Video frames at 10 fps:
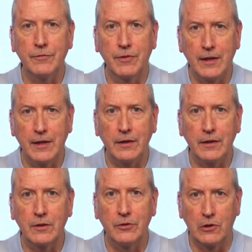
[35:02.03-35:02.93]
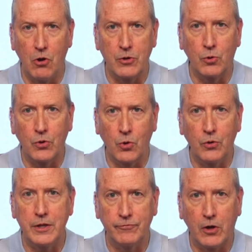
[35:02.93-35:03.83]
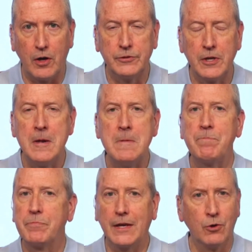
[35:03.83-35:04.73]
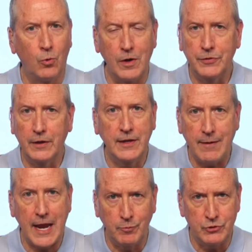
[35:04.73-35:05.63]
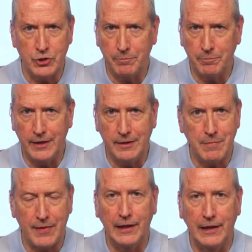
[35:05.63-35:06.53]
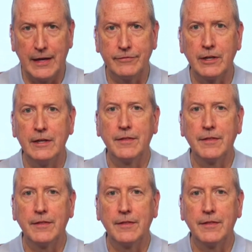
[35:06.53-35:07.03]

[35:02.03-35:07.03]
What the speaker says: If they think there's law and order involved, they don't want the gamesmanship played by the left.